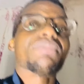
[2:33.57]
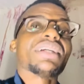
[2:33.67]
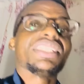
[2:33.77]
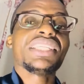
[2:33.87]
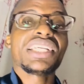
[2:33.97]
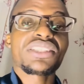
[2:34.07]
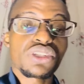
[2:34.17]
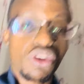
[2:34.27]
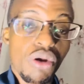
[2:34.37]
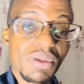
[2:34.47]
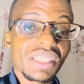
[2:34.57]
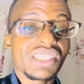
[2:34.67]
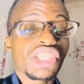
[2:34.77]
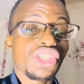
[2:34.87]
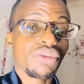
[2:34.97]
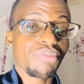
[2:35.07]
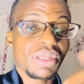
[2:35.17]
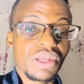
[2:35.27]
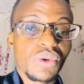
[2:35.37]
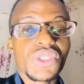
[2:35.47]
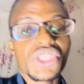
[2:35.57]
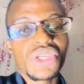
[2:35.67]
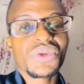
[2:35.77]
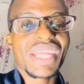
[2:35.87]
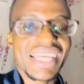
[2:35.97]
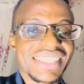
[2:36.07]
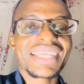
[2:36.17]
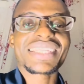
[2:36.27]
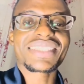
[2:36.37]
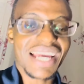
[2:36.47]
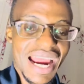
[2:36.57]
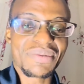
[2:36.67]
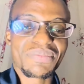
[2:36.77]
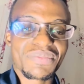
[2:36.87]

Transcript: My details on the comment section below. See you next time.